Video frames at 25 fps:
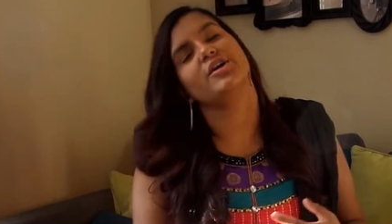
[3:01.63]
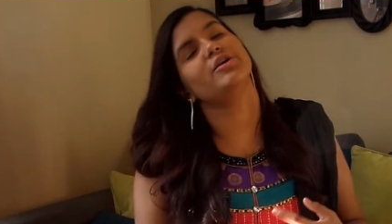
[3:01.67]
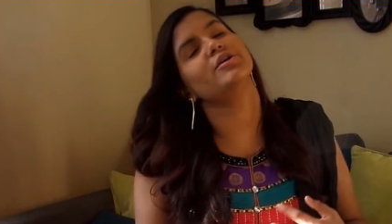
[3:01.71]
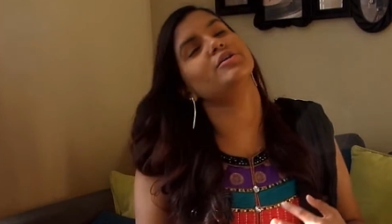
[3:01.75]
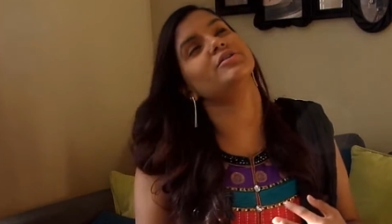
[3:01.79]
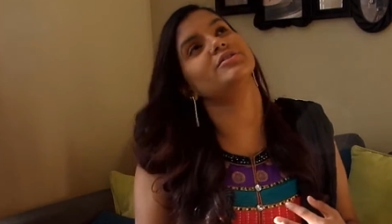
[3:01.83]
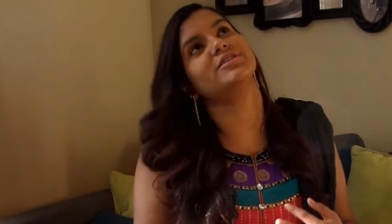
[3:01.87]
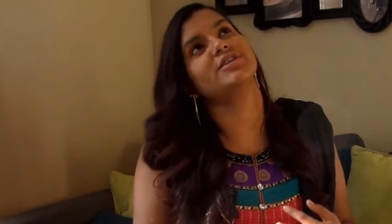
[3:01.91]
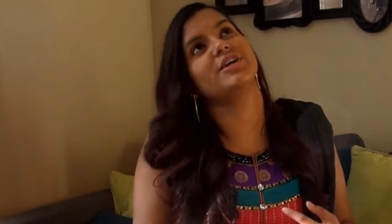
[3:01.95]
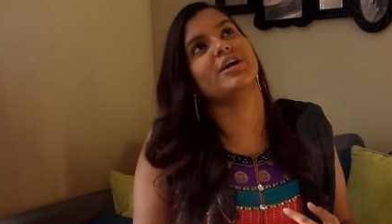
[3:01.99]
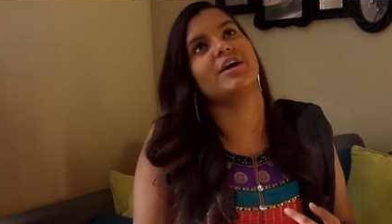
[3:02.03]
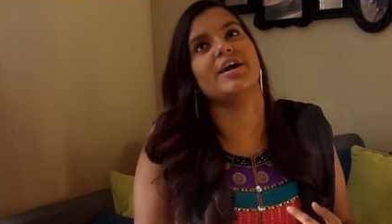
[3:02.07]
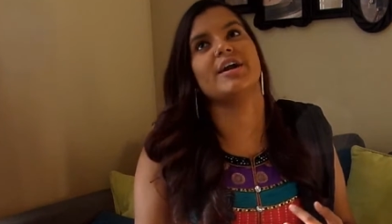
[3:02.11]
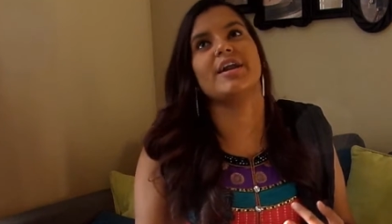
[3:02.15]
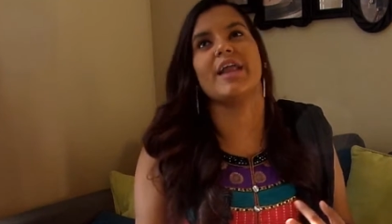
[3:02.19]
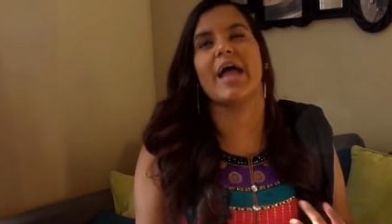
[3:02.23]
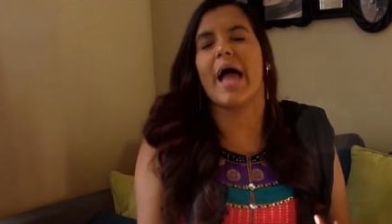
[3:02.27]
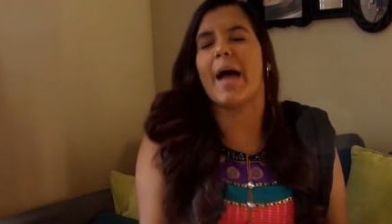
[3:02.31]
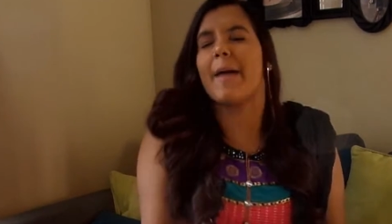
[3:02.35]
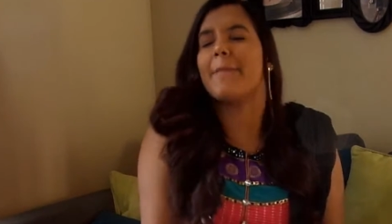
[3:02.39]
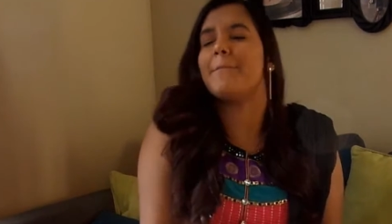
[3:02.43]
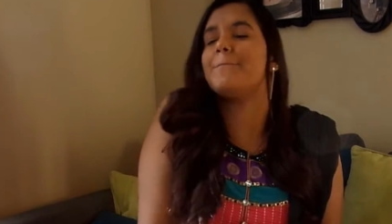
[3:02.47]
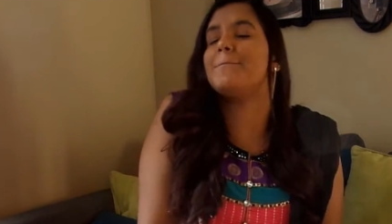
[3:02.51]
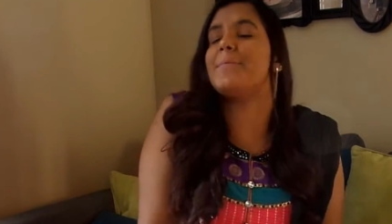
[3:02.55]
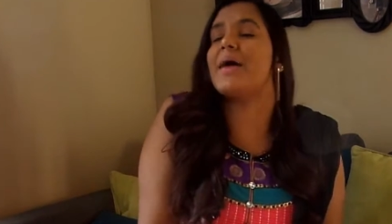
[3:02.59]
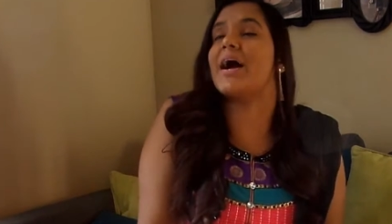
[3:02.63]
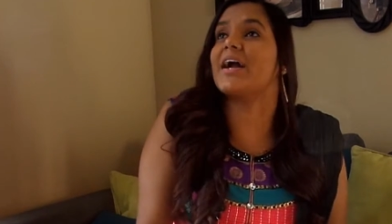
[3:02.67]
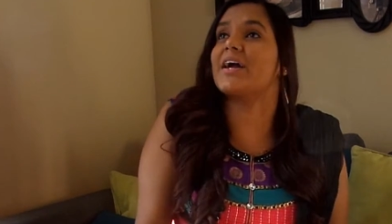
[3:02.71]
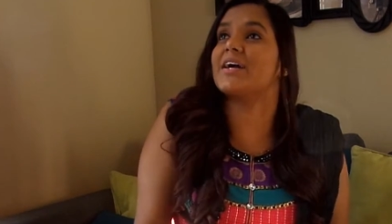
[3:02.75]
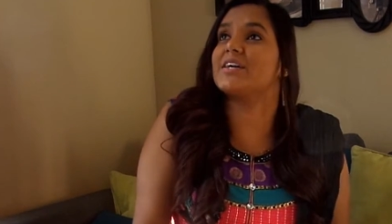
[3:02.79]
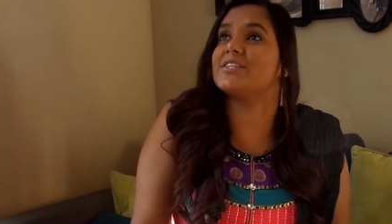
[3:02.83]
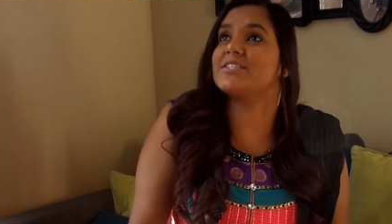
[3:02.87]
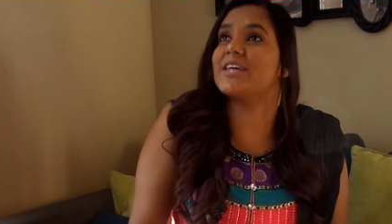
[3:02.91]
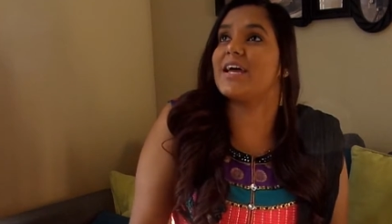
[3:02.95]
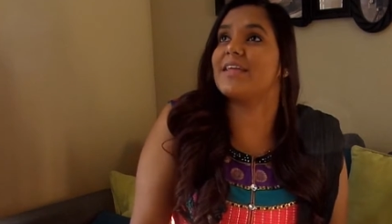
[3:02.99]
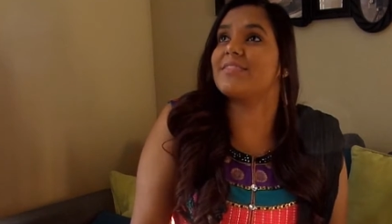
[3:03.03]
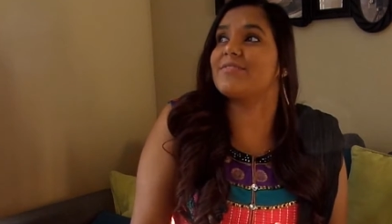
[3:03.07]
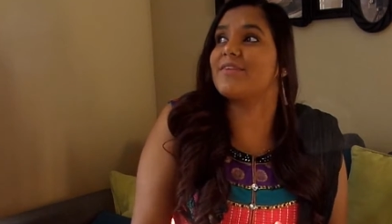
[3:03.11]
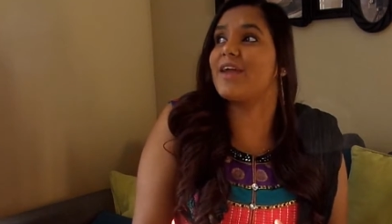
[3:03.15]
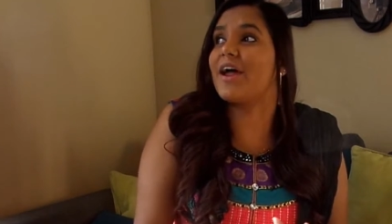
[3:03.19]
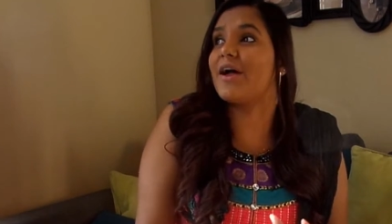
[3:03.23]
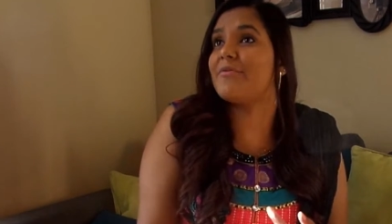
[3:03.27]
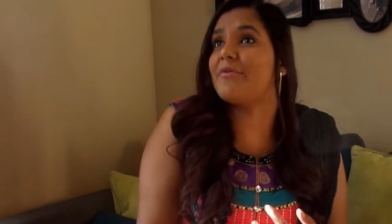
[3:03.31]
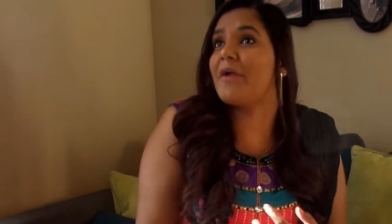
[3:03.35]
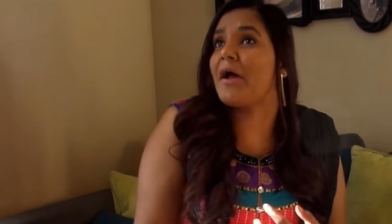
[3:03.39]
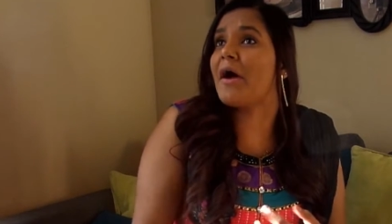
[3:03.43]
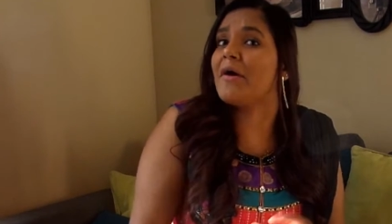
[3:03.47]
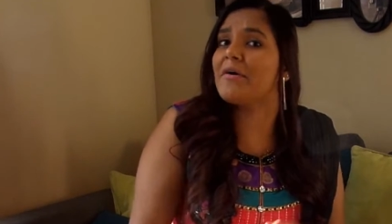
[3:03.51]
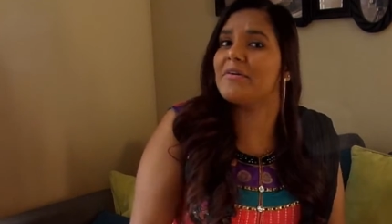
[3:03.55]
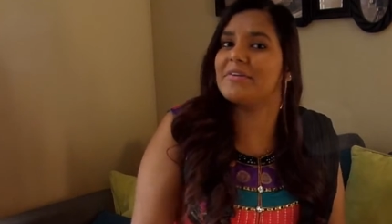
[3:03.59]
You turn at
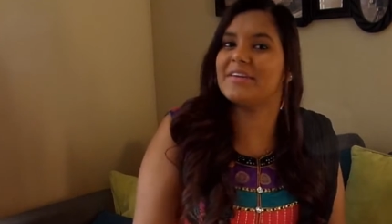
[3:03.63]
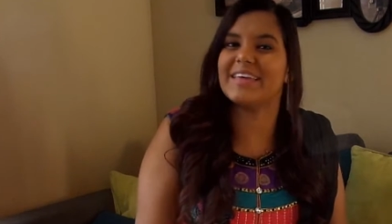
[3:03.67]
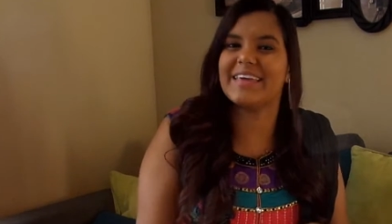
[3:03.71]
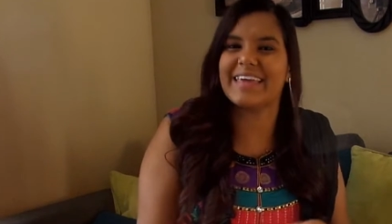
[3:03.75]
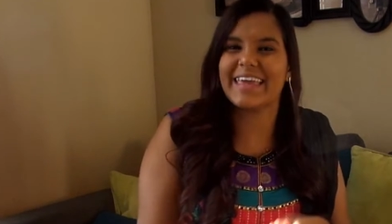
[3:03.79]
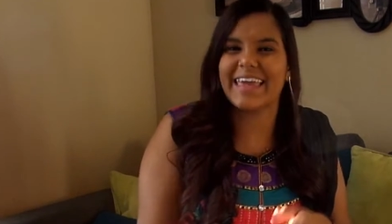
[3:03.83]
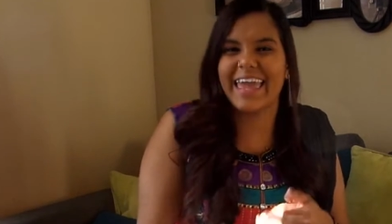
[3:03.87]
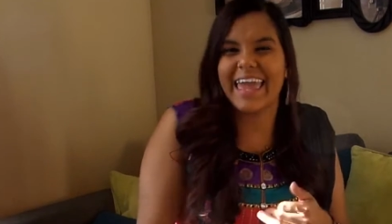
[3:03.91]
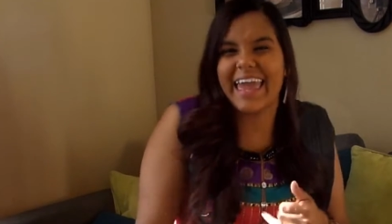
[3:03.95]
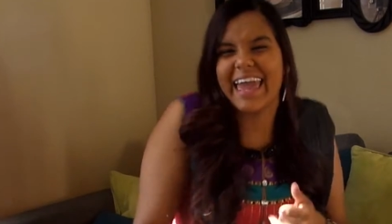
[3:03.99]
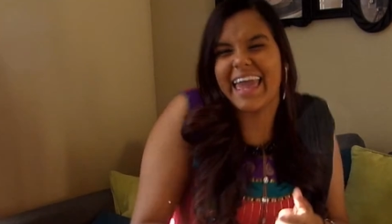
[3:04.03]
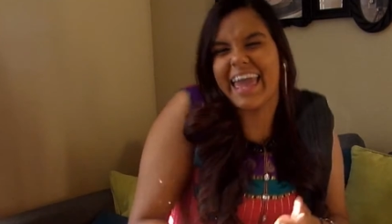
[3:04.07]
Pankajantra Road.